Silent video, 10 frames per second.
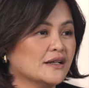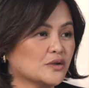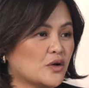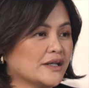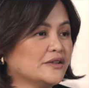
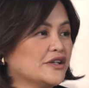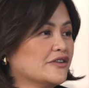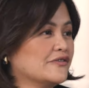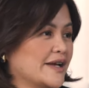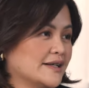talking to your
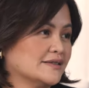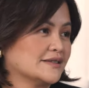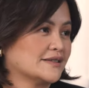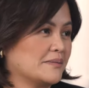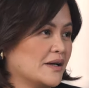
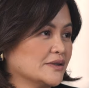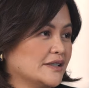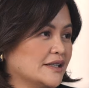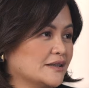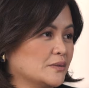friends about
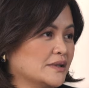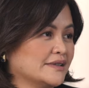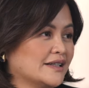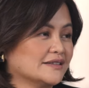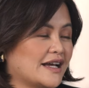it will
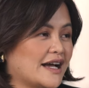not